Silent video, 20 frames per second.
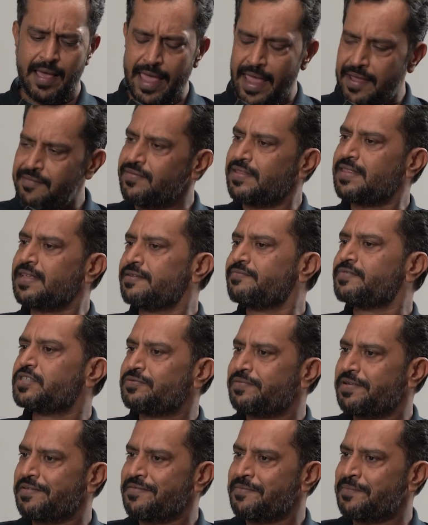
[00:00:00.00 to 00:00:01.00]
Everything which
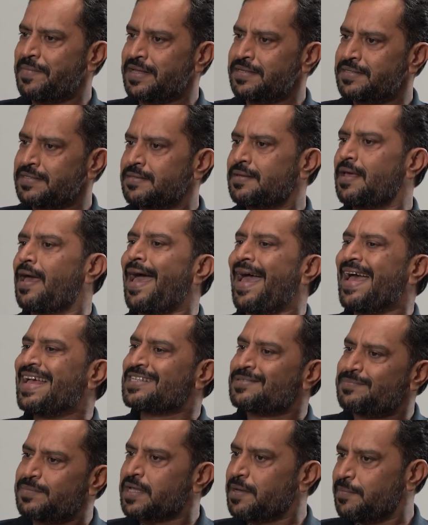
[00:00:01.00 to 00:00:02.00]
we've imagined has
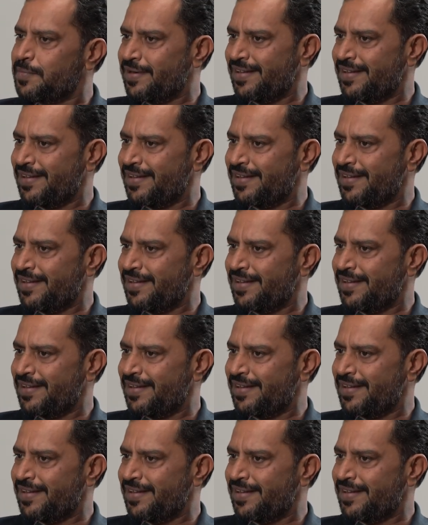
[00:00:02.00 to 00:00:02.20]
become a